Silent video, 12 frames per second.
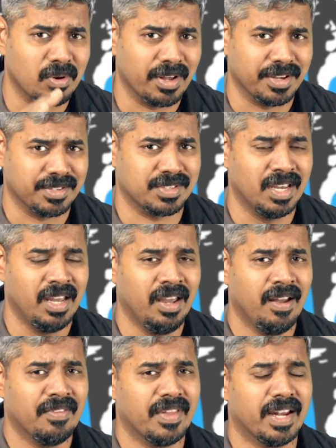place
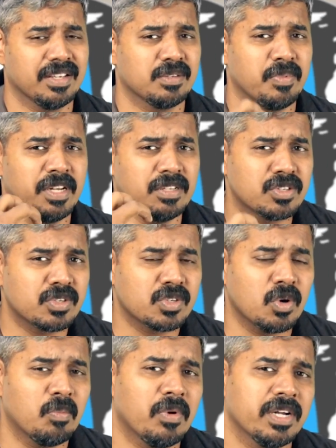that has been
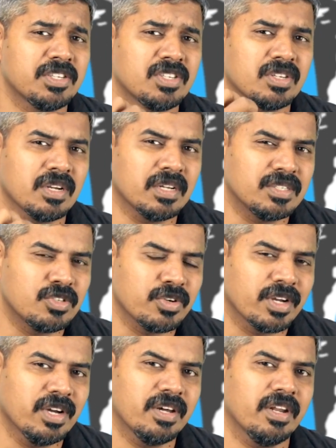so much
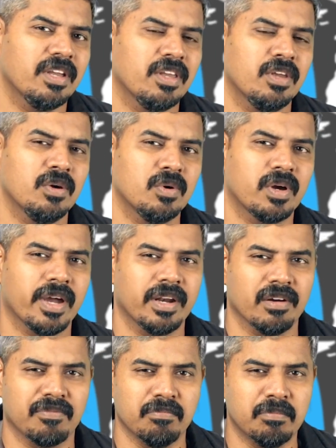triggering you,
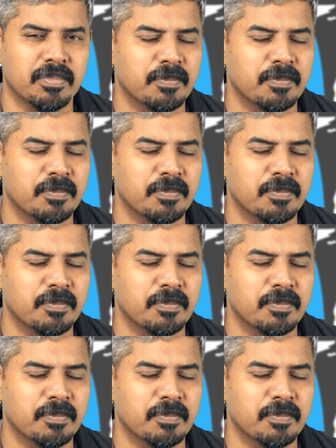kind of